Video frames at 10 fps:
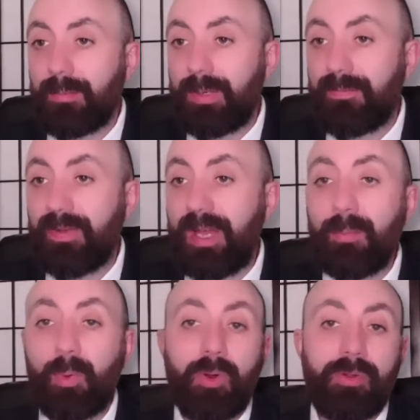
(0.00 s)
Far
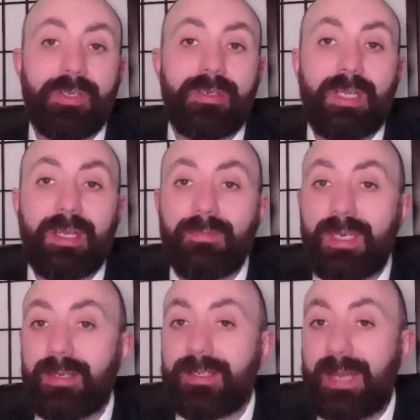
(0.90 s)
more
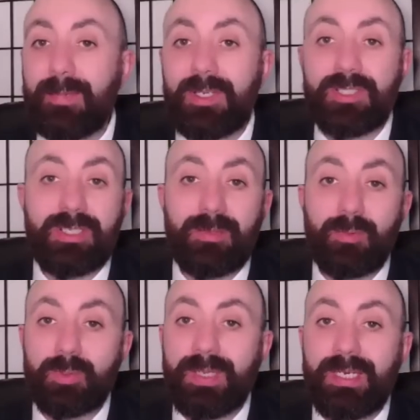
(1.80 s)
than damage
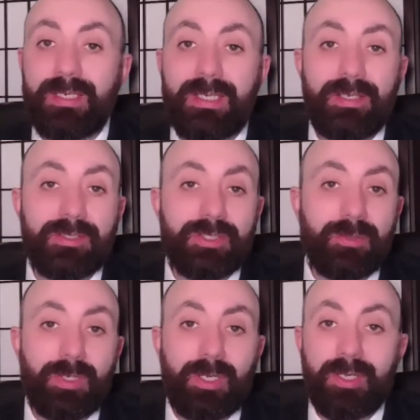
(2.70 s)
was being done
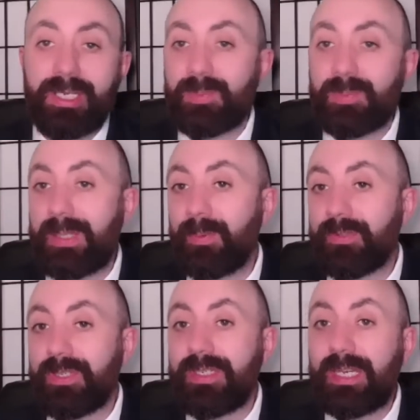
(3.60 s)
to colonised
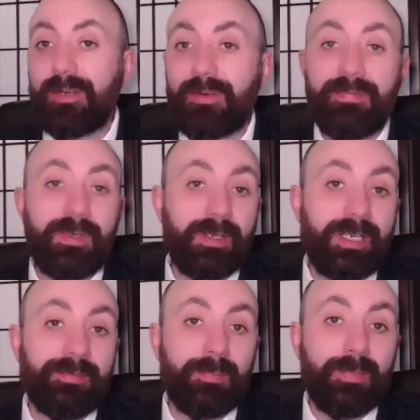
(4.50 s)
peoples than Nick Griffin
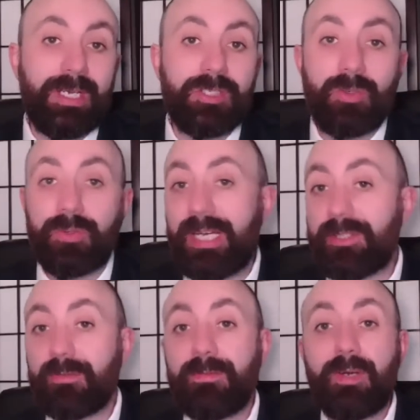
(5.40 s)
could ever manage or
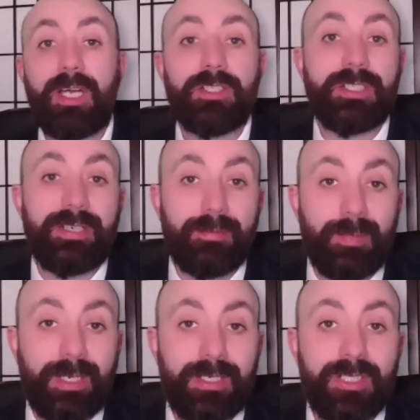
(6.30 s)
Nigel Farage could ever
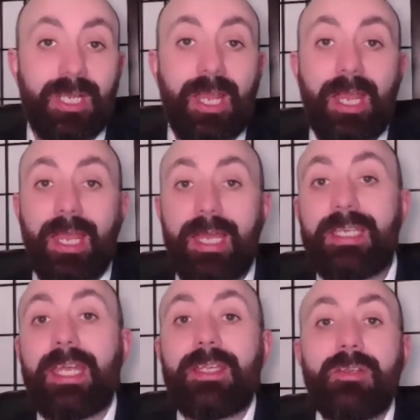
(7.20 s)
manage. And
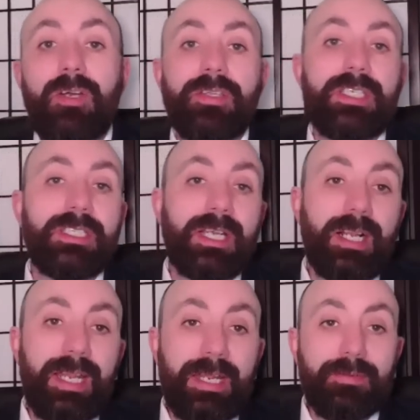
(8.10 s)
yet you got these
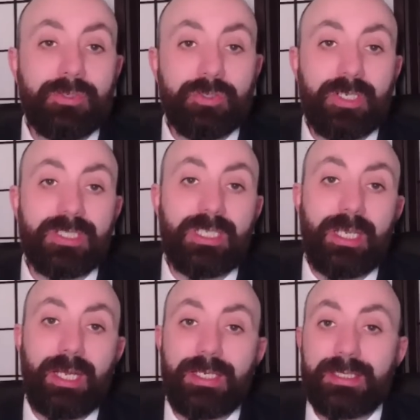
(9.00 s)
clown
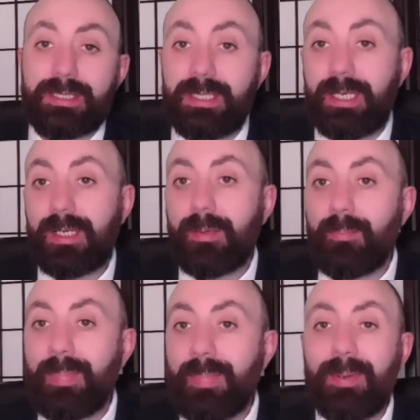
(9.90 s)
Trotskyites
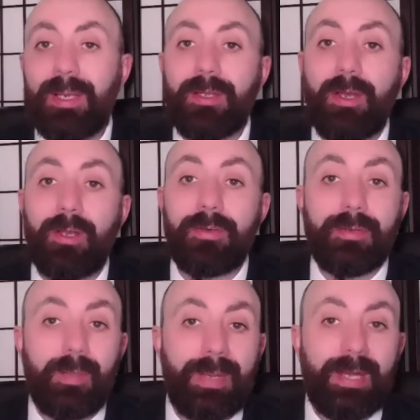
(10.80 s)
babbling on
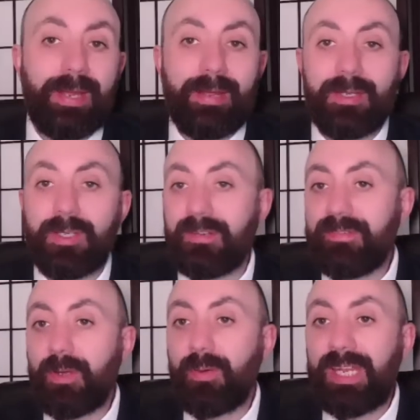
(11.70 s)
about how he got to
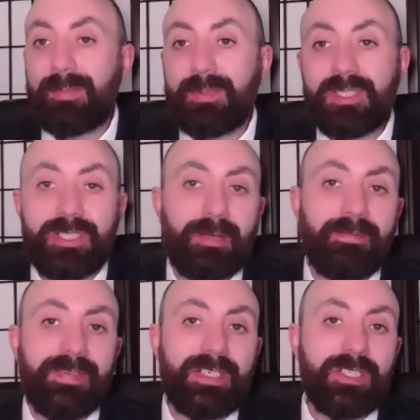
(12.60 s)
vote Labour to
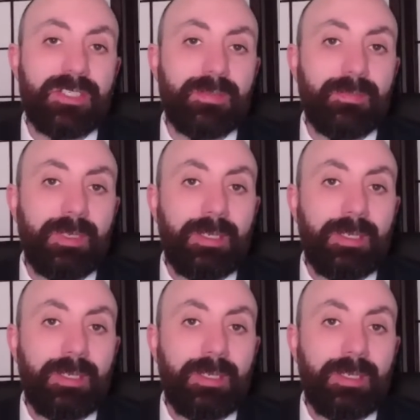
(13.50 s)
stop fascism